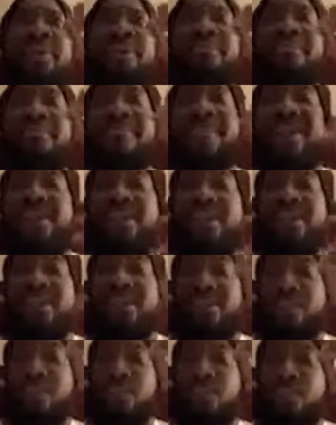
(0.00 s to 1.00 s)

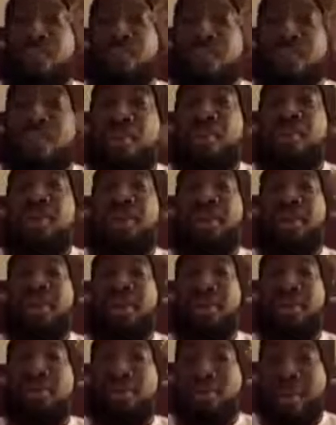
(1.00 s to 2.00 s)
measures you put
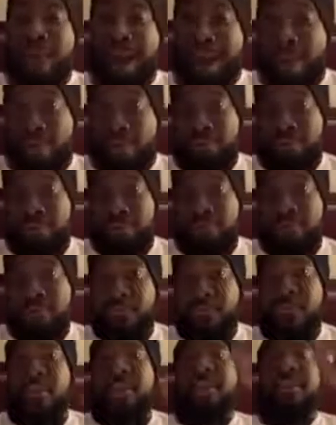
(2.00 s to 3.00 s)
around,
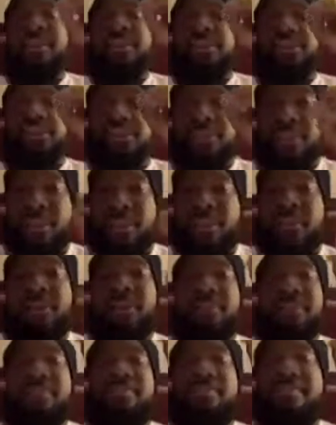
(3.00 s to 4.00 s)
the
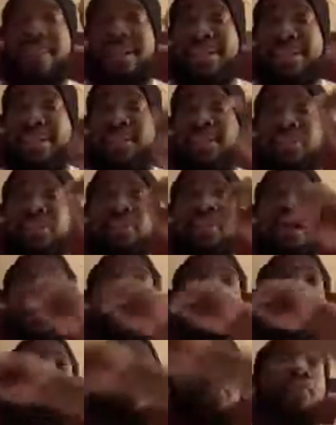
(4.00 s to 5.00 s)
security measures you
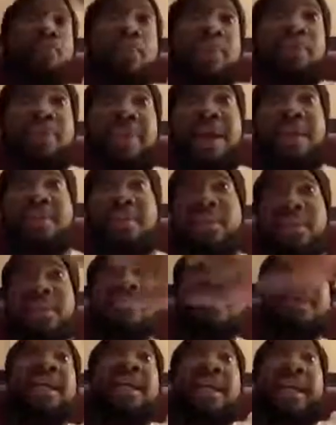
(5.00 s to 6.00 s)
guys put around
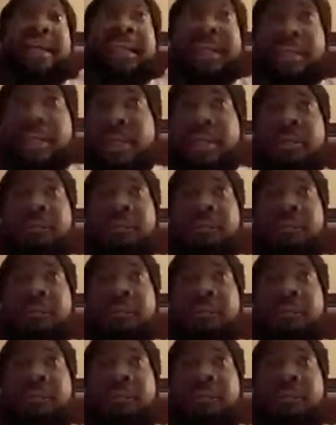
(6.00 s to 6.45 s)
them in the